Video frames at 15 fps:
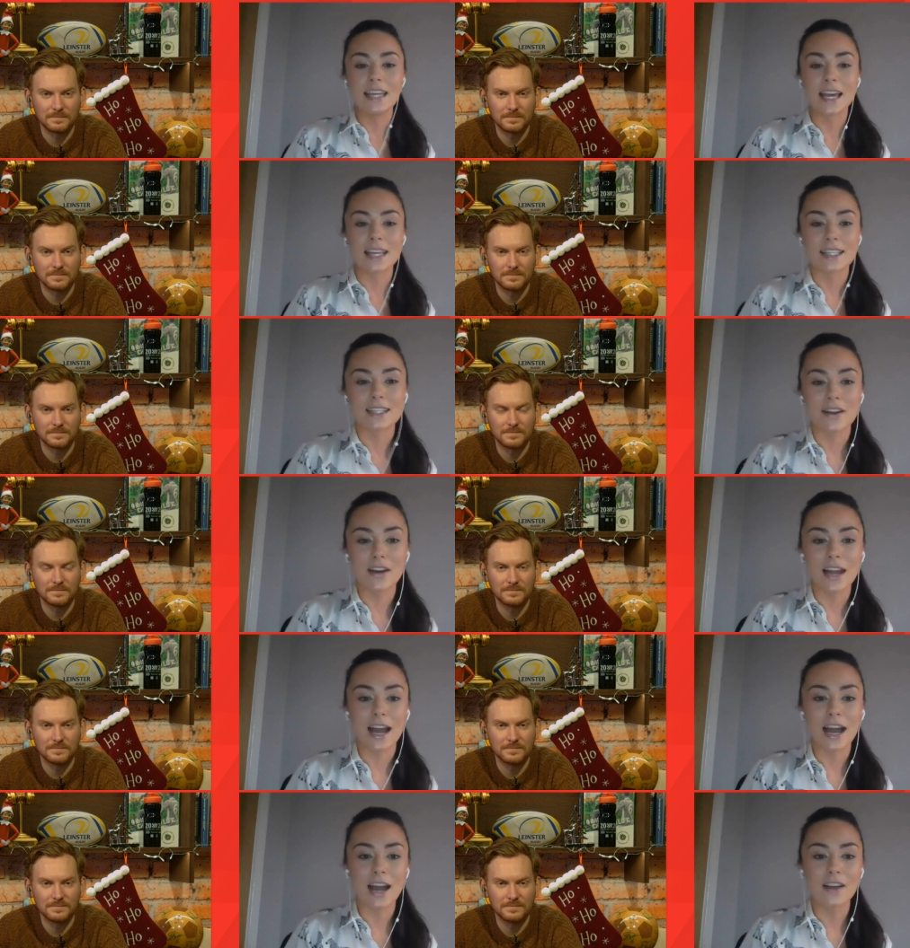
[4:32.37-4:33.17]
Speaker 1: Yes,
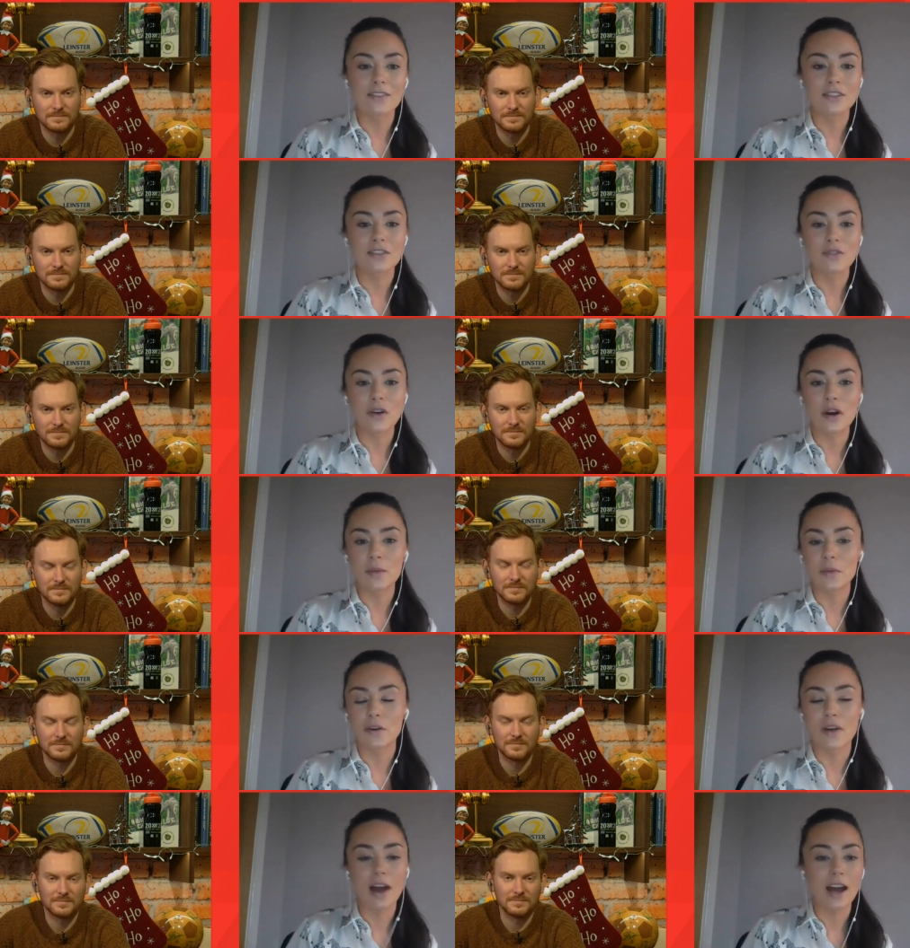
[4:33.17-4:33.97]
I have.
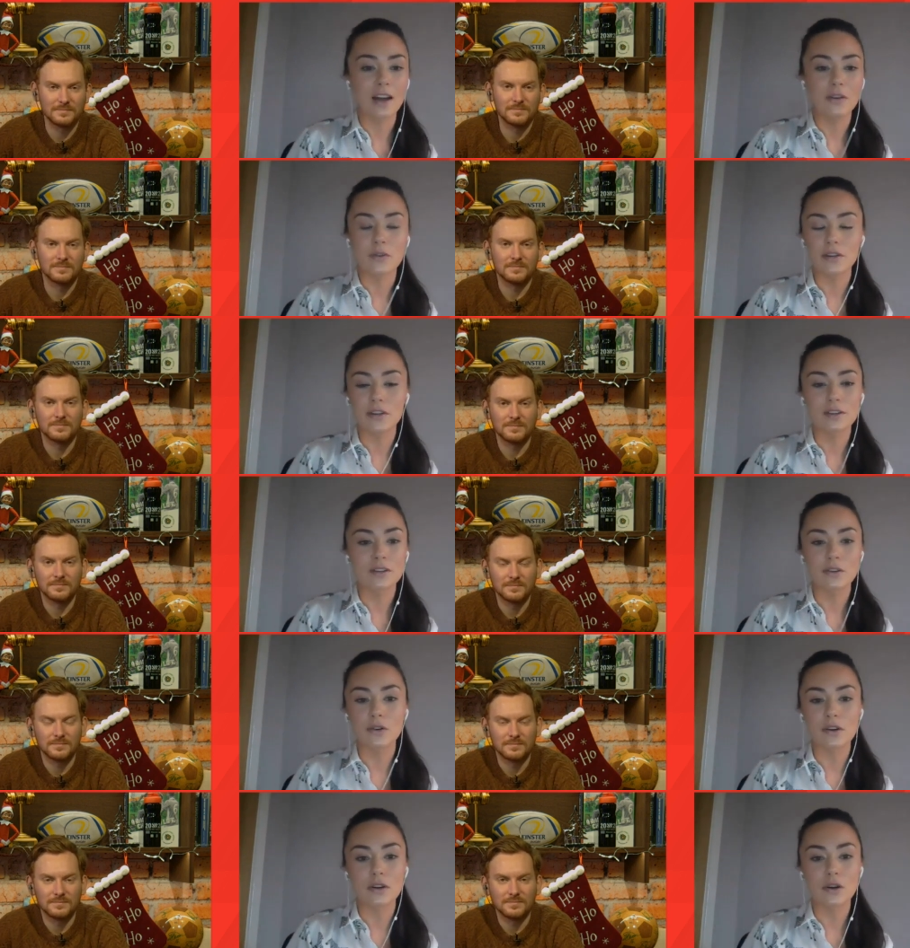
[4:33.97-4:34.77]
Siobhan McGrath
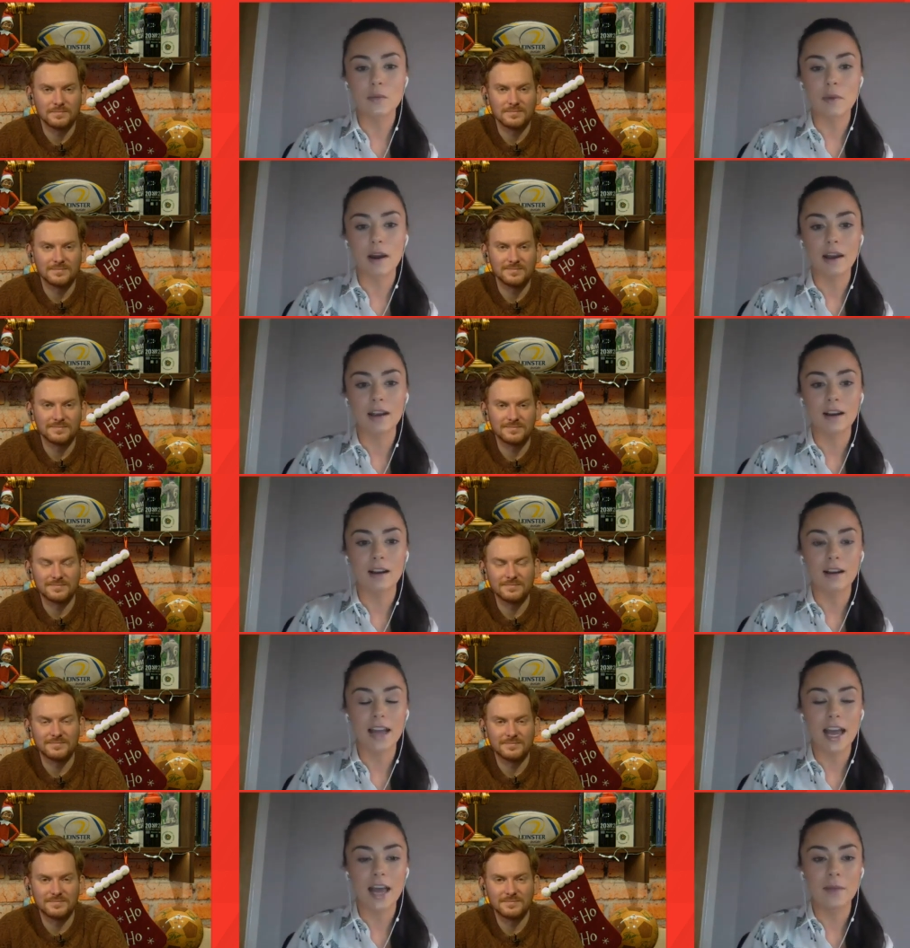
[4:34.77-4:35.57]
couldn't couldn't look by
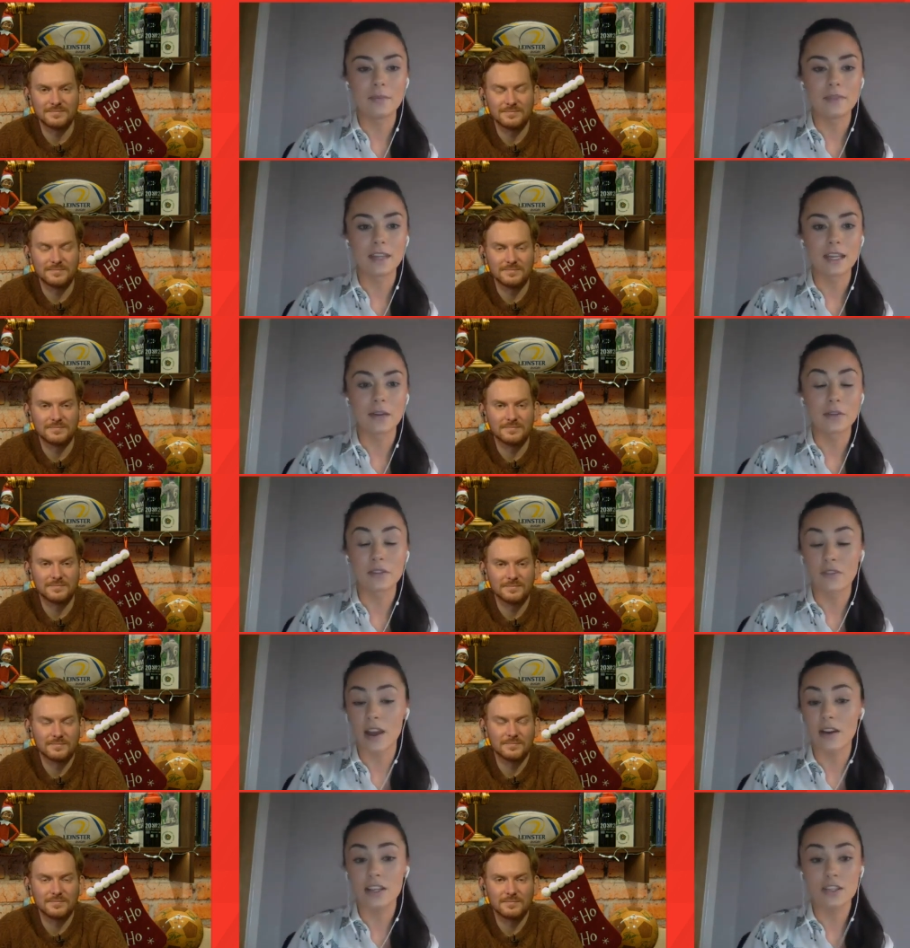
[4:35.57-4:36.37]
her, and um, it
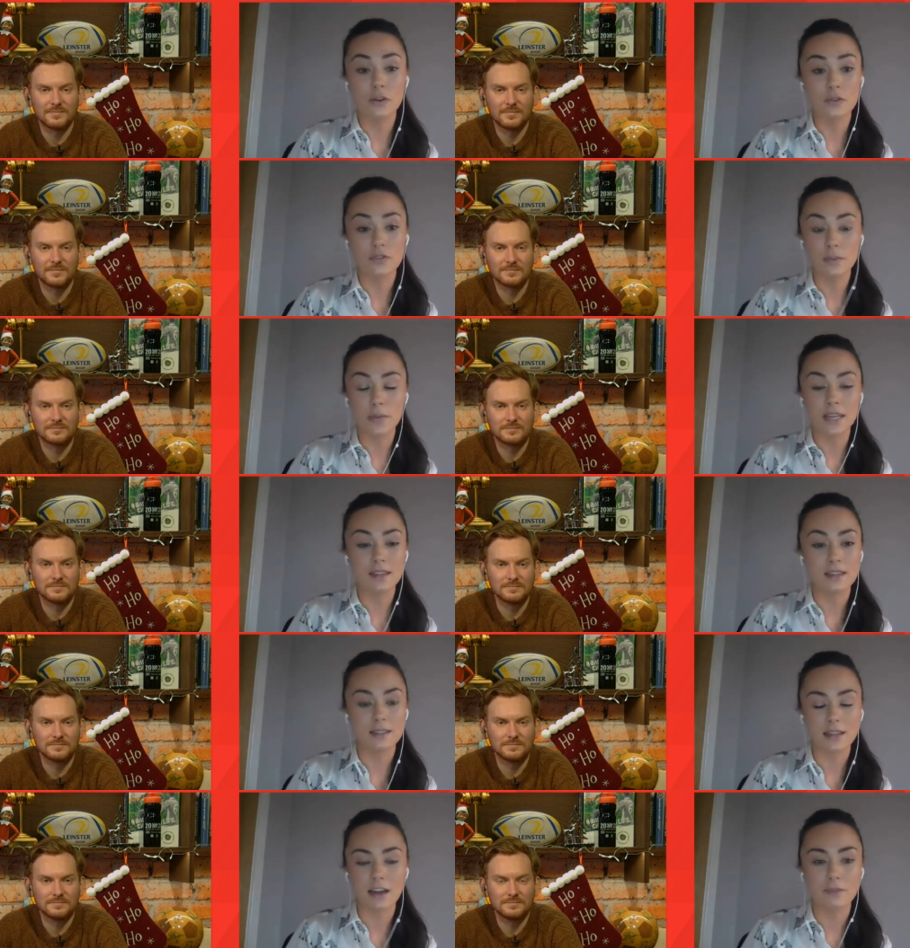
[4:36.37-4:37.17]
was very tough to
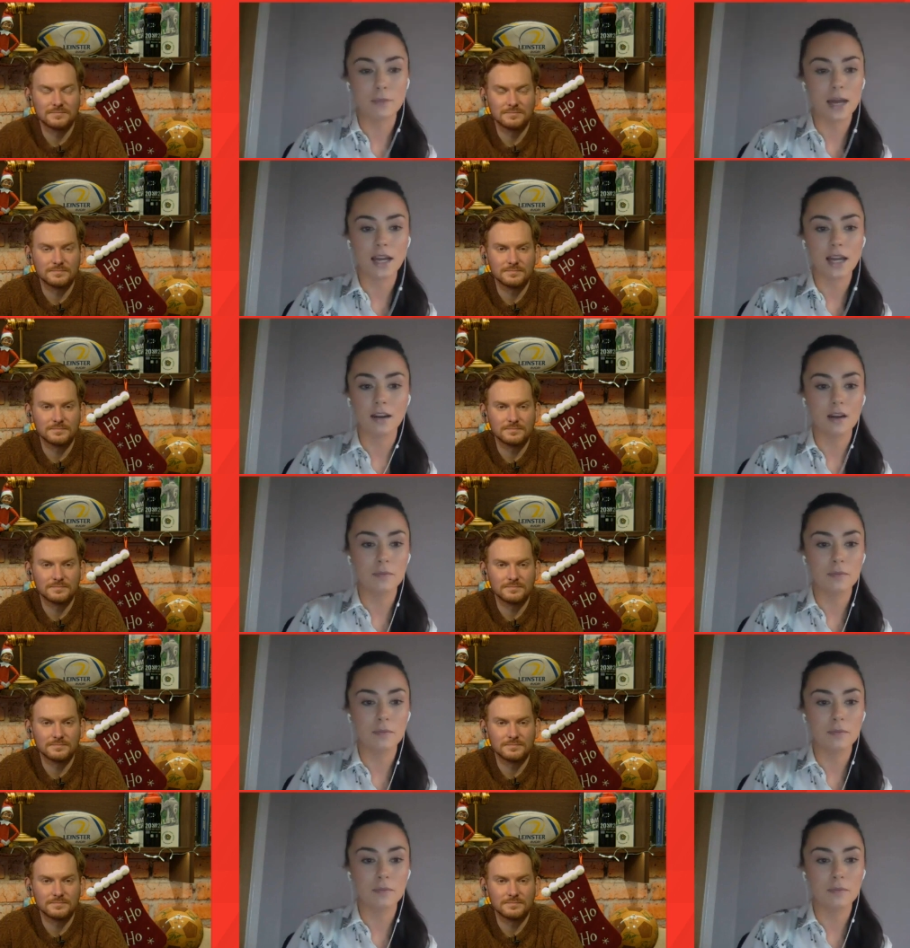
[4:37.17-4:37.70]
pick this half back